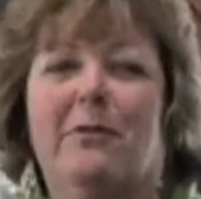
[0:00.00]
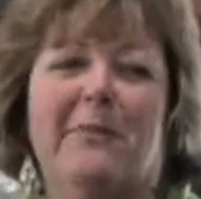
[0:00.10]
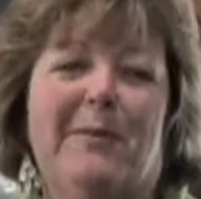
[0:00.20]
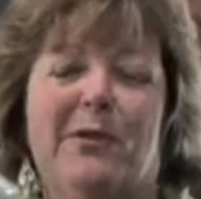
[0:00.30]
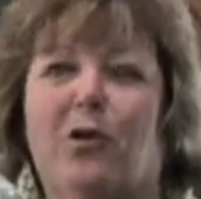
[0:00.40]

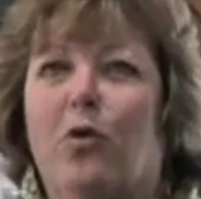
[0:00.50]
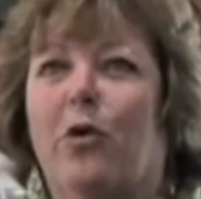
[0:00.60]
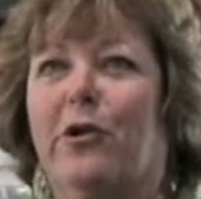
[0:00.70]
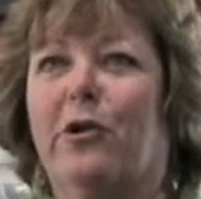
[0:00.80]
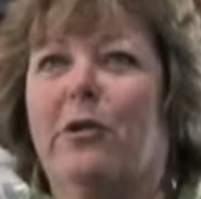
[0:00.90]
maybe the
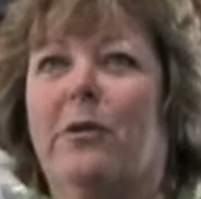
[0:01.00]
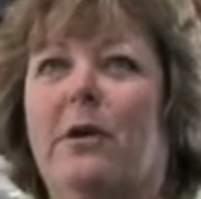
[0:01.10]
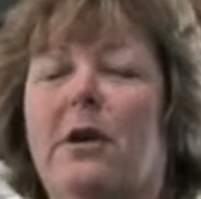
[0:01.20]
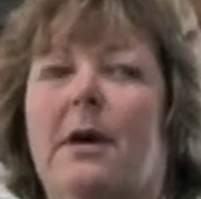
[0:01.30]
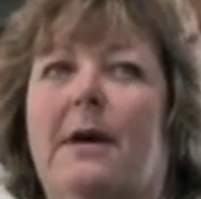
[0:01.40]
corner,
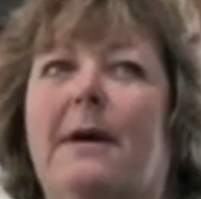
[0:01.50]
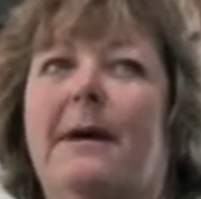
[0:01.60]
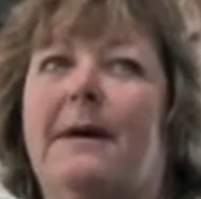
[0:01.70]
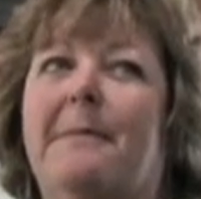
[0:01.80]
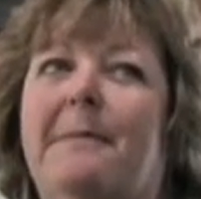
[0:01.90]

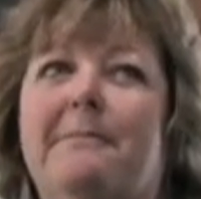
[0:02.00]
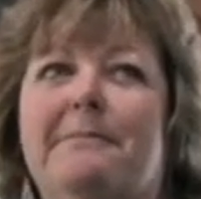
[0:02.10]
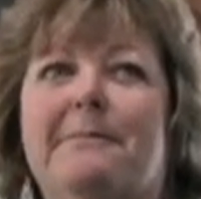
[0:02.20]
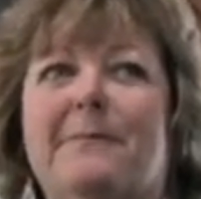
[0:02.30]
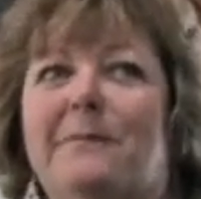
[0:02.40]

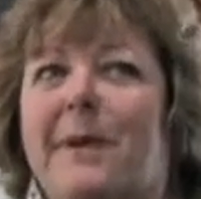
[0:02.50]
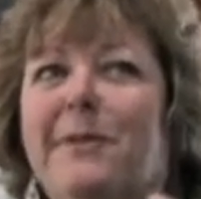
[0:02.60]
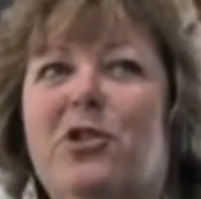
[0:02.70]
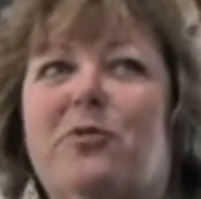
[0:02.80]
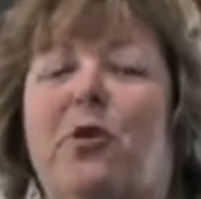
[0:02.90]

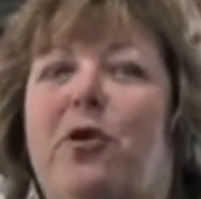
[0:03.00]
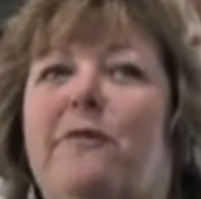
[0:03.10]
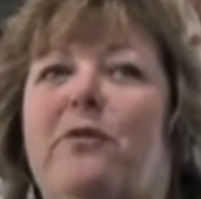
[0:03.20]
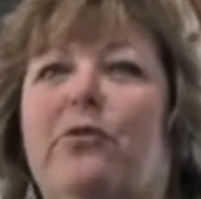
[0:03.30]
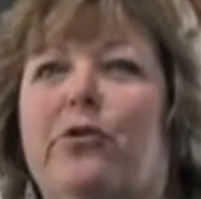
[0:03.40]
maybe just part
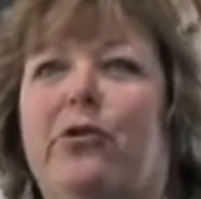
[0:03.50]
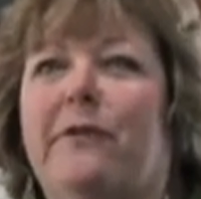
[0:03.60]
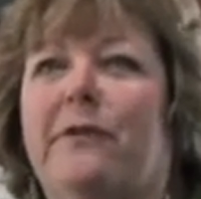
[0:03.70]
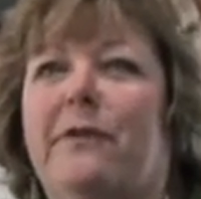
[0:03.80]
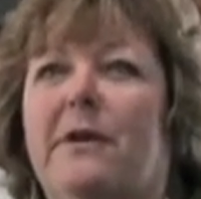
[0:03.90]
of the
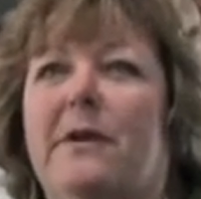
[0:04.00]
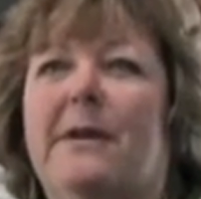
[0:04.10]
roof,